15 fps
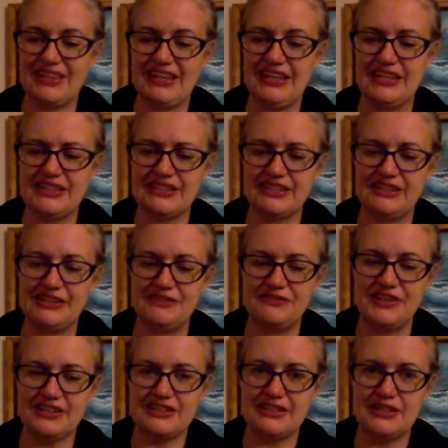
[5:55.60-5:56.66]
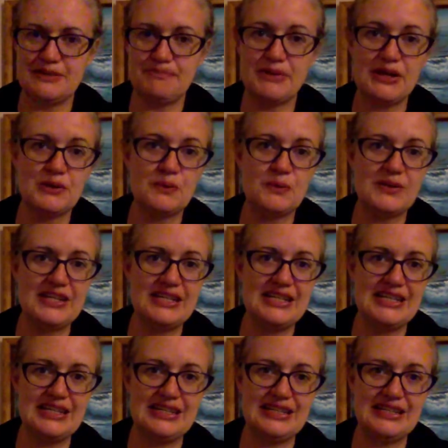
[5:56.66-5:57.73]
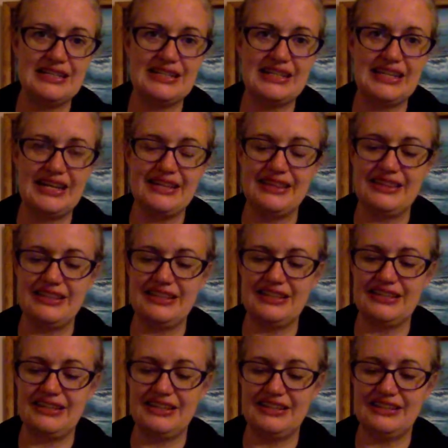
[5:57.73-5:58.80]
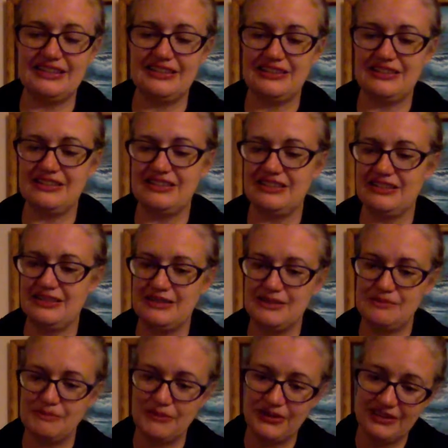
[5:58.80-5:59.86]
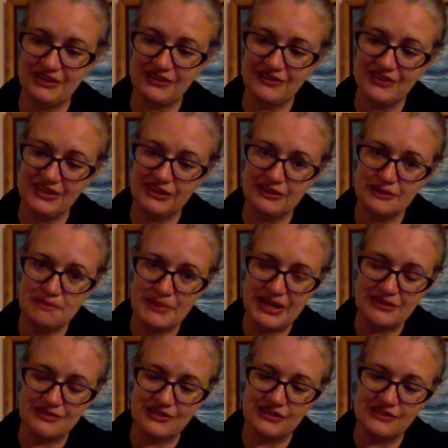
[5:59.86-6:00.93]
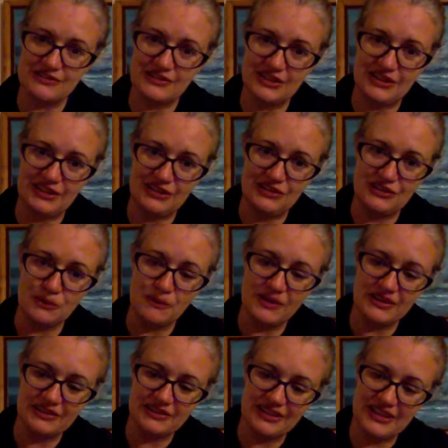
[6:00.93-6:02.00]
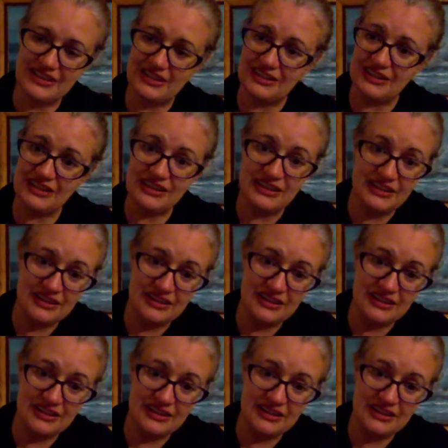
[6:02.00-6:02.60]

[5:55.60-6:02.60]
It's like a felt tip on one end, and then more like a regular pencil so you can do your waterline.